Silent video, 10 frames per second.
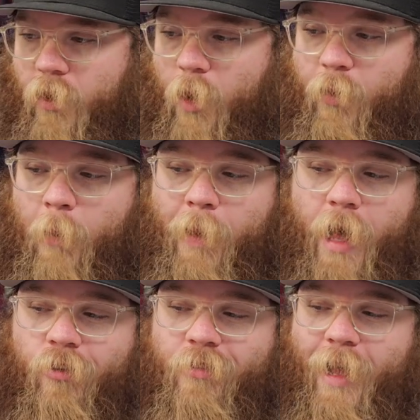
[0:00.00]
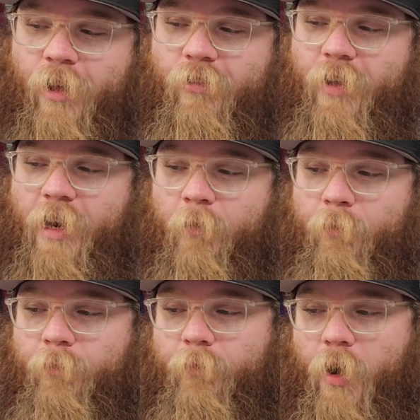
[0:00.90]
We got Battle Styles at
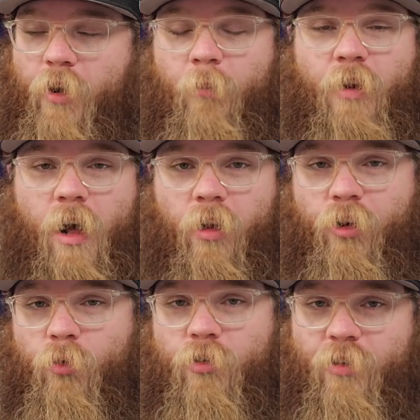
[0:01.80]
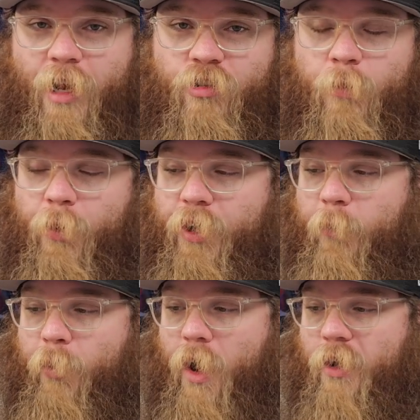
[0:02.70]
$100, which is actually a pretty
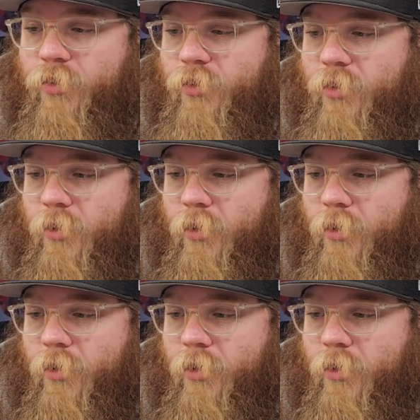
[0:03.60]
good price.